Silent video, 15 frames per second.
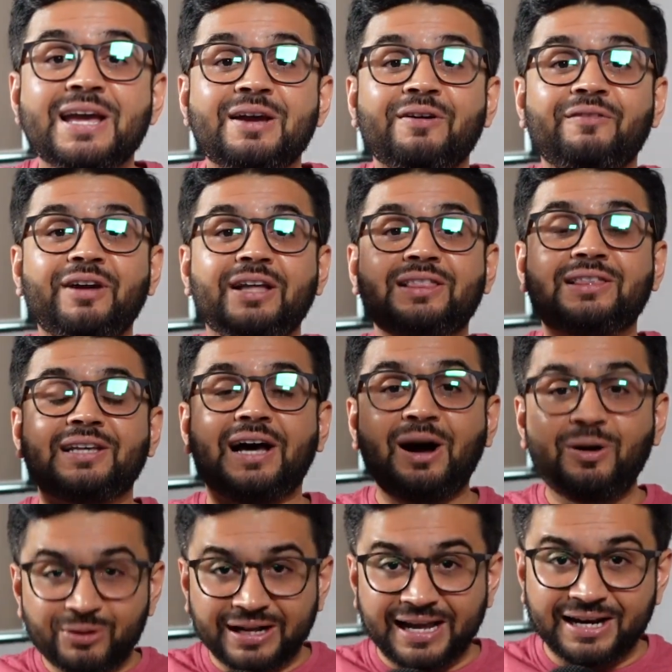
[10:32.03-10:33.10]

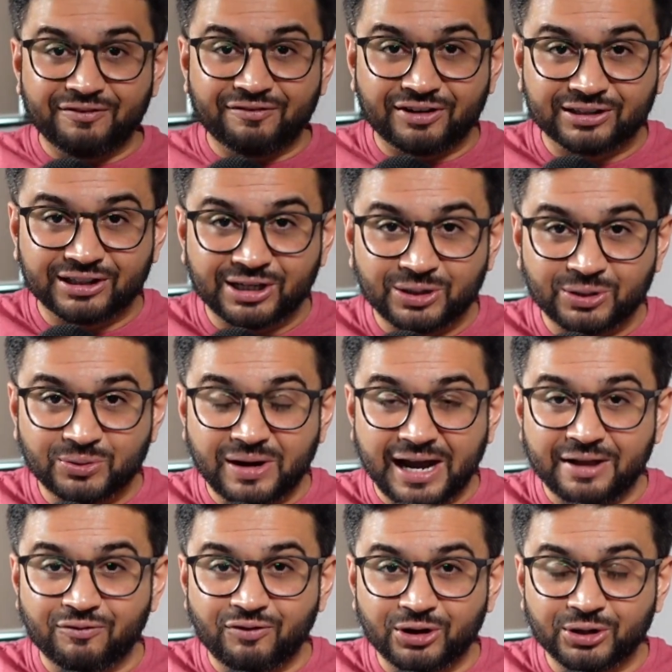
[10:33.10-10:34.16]
Without any further ado, I
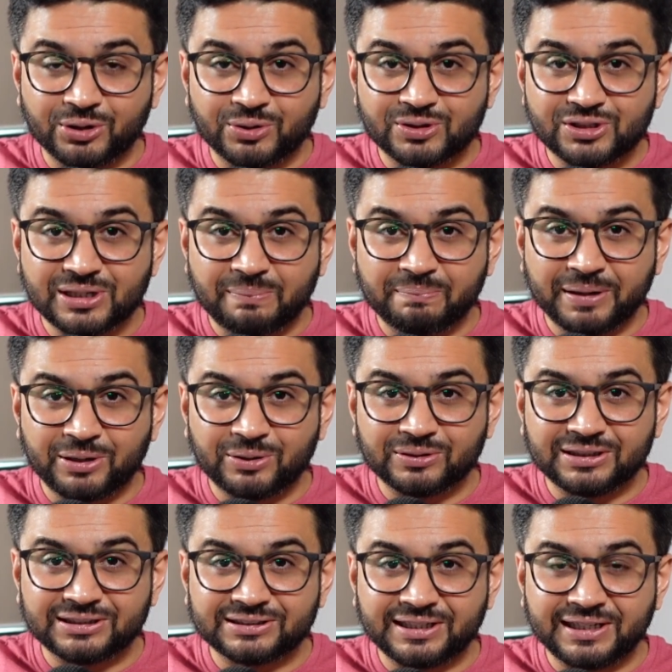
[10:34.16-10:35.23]
want you to jump into
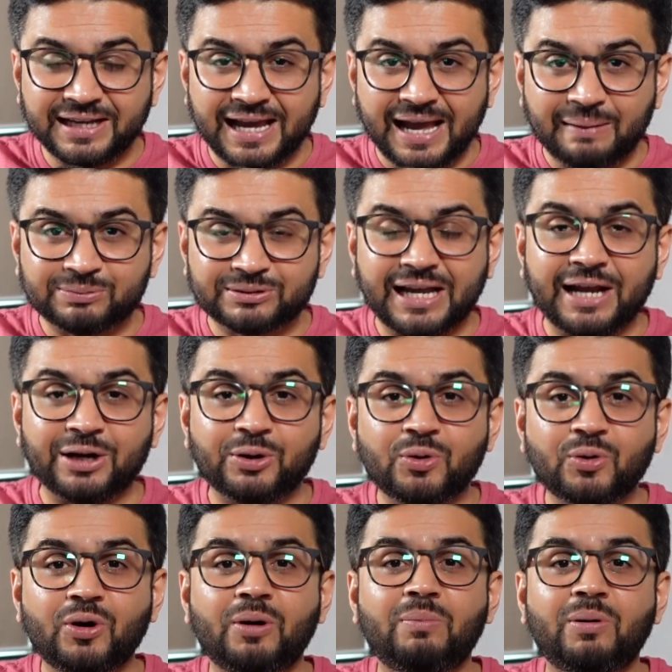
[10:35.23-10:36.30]
these 3 apps and
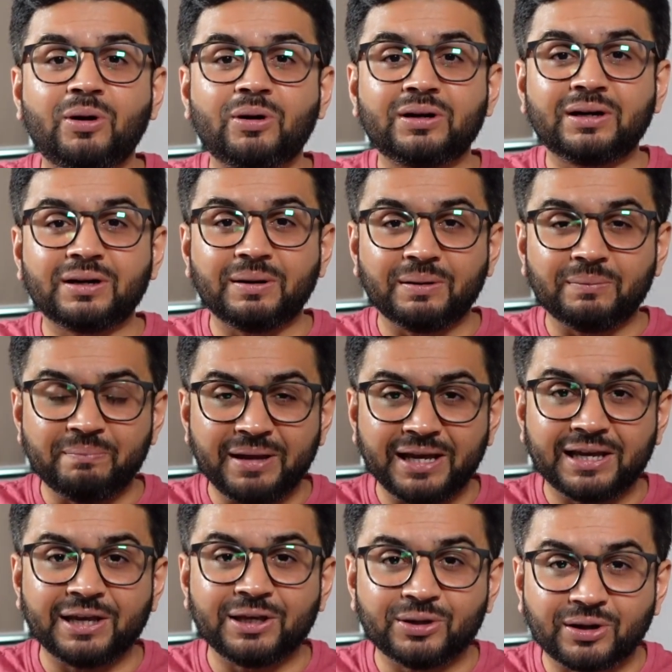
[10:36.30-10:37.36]
go about
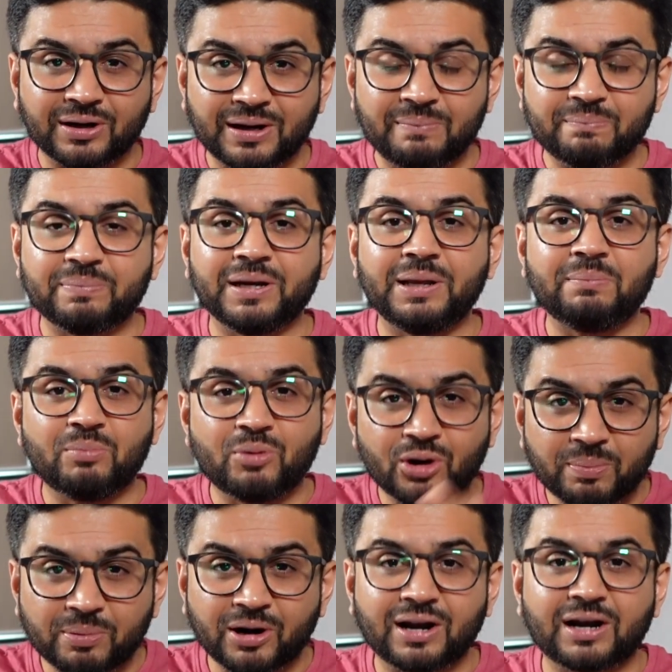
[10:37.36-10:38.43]
making your company more
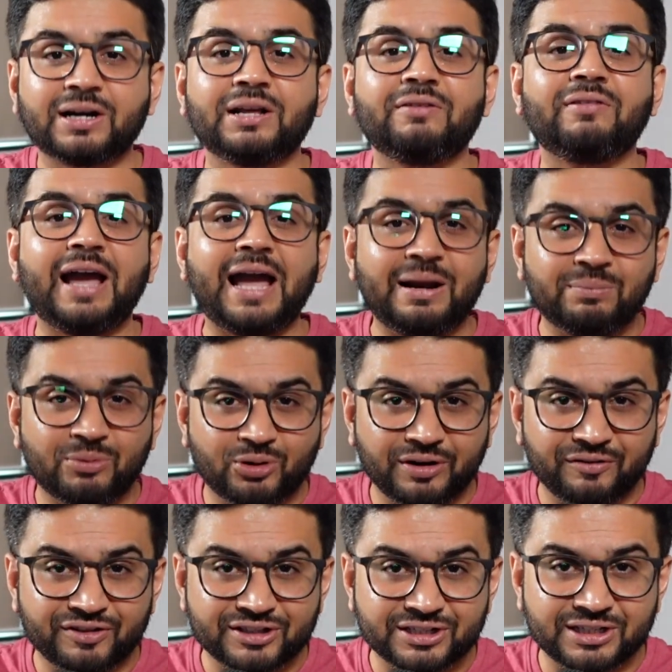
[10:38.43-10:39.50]
productive and more
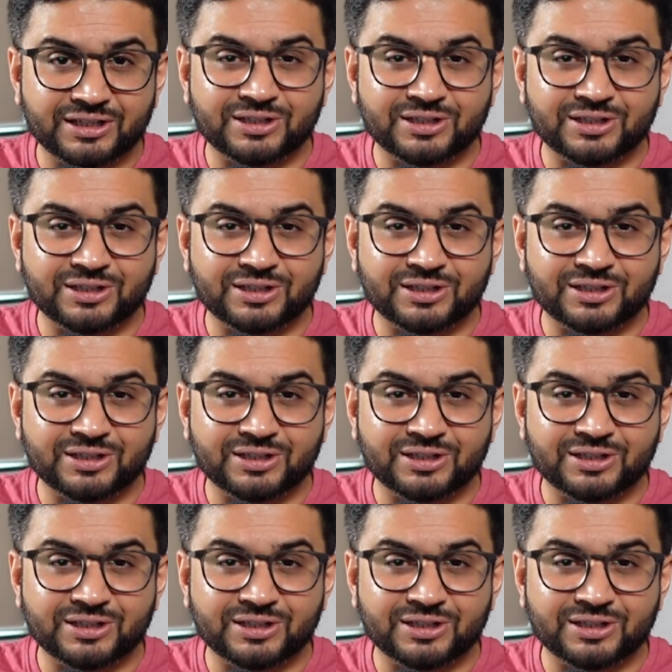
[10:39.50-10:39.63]
efficient.